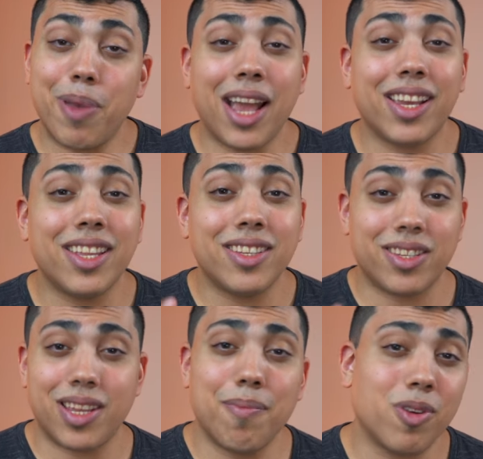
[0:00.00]
Back in
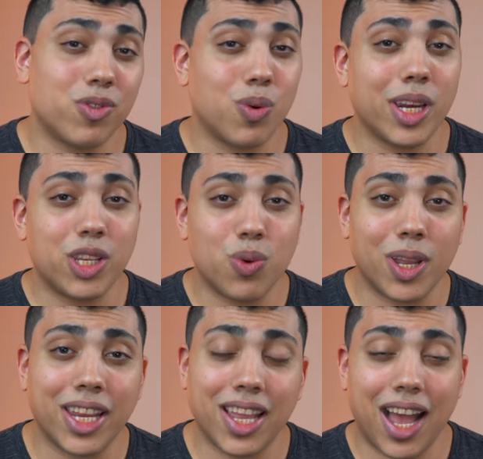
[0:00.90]
December of
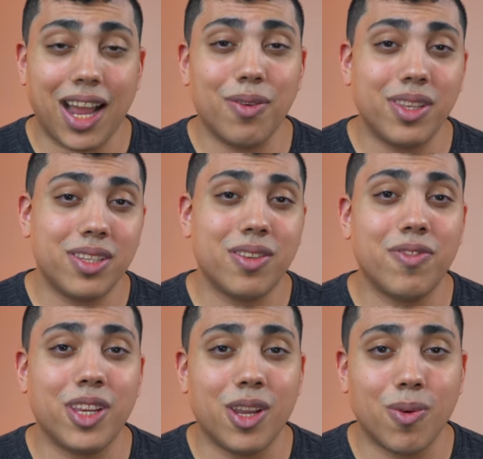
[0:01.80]
2020, I released a
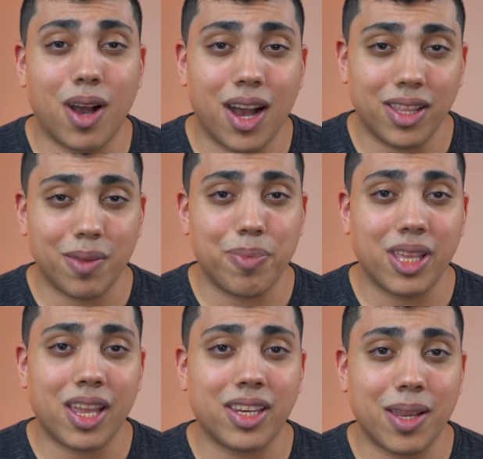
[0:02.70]
video on the
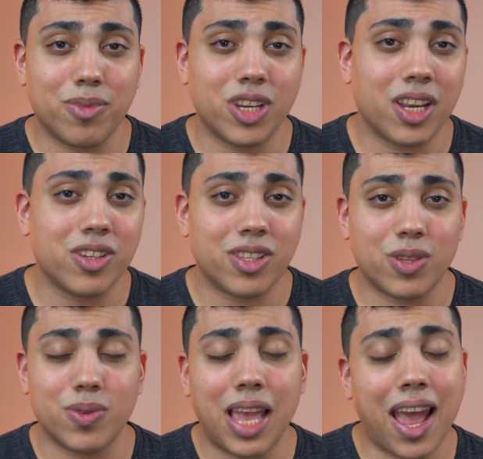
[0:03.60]
PA name change.
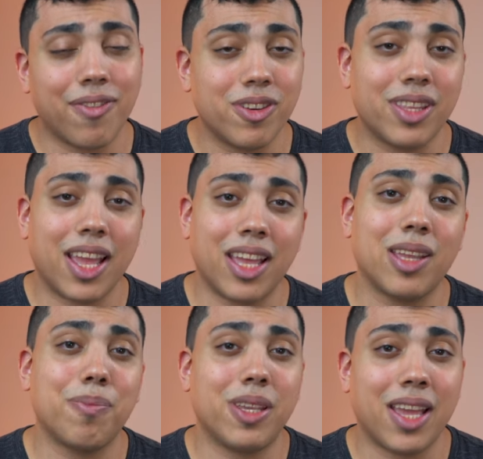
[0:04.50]
This was after the
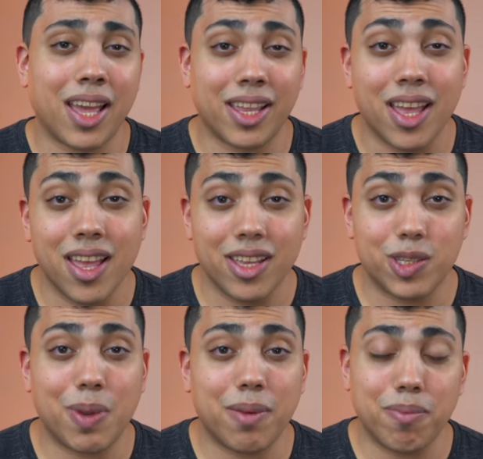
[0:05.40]
AAPA
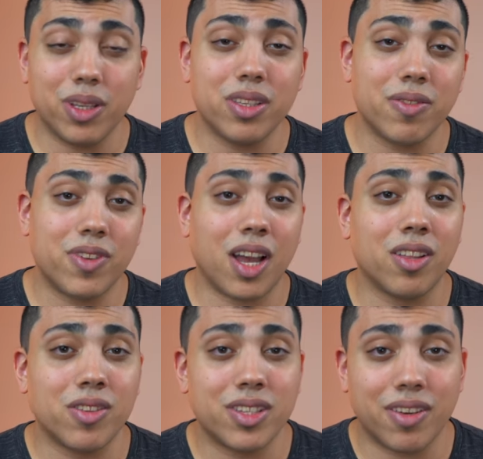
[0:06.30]
spent millions of
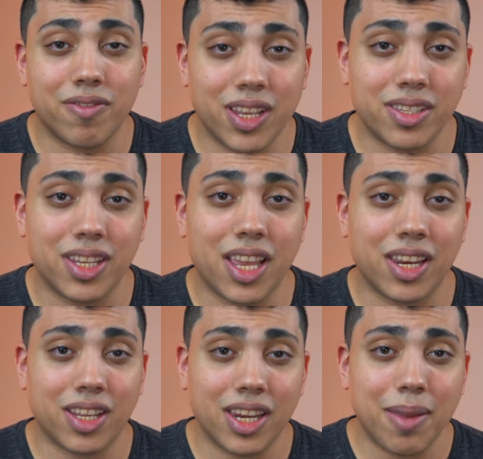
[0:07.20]
dollars
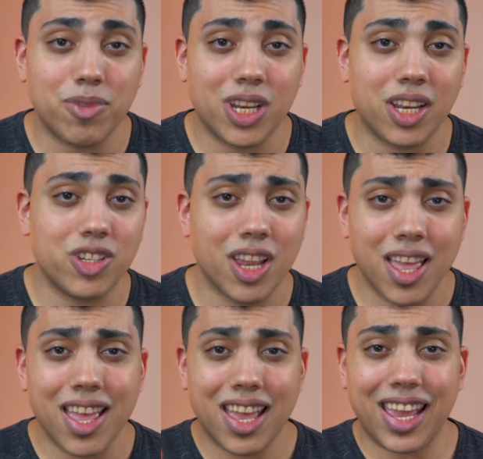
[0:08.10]
investigating a name change,
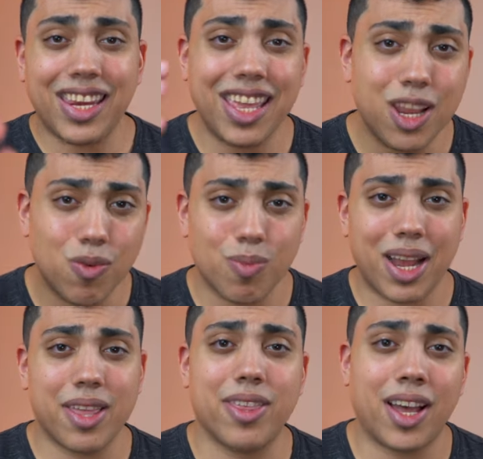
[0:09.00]
and here were
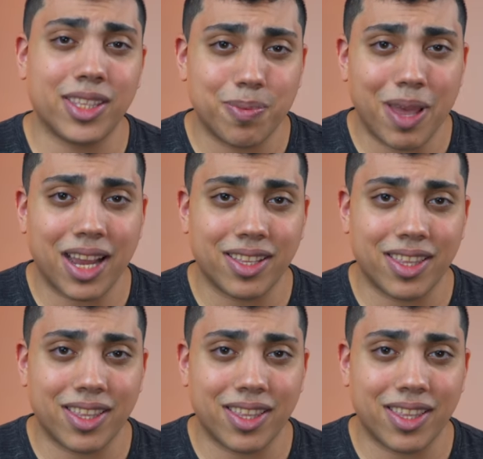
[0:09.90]
my thoughts back